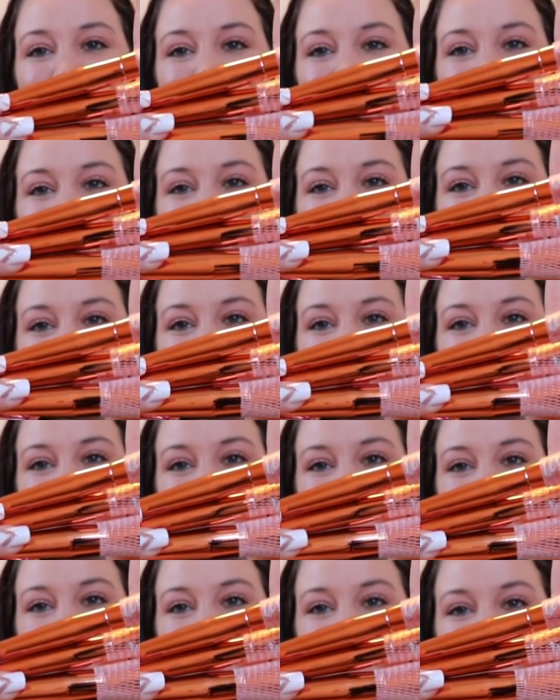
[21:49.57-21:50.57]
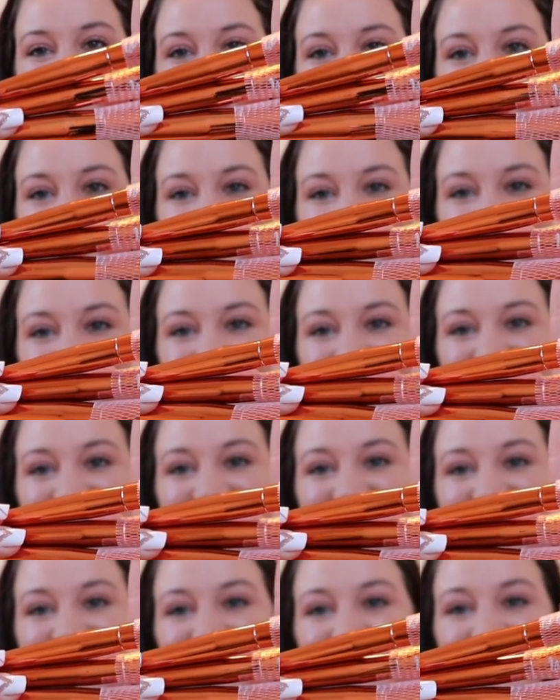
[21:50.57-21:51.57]
pleasing makeup
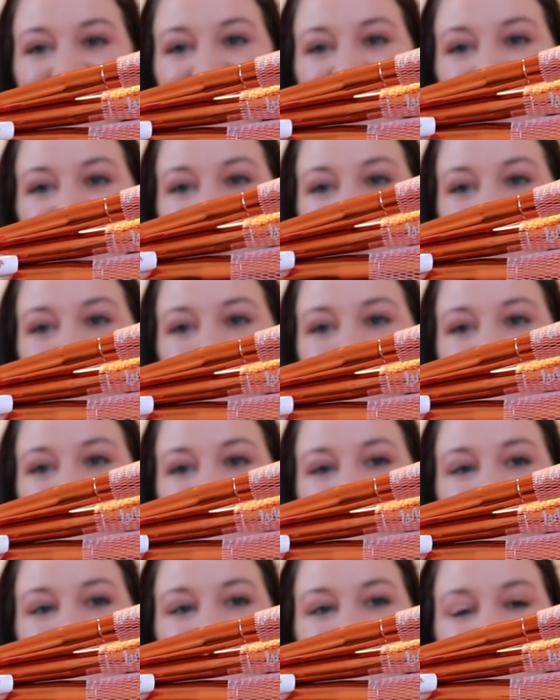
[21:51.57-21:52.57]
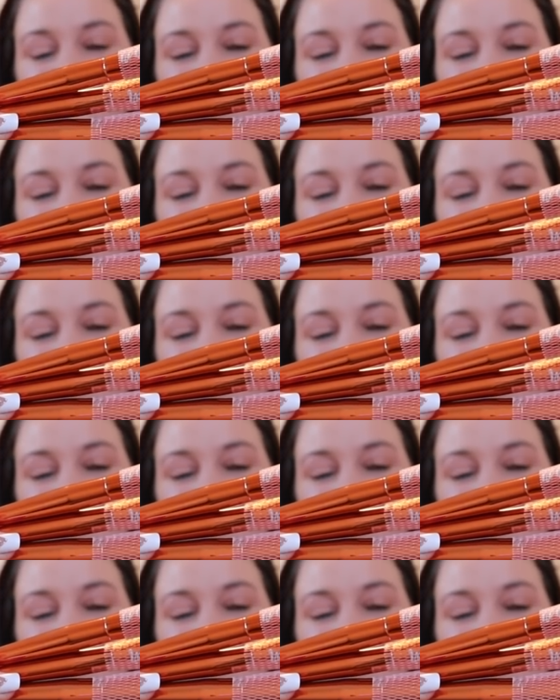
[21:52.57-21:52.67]
brushes in all different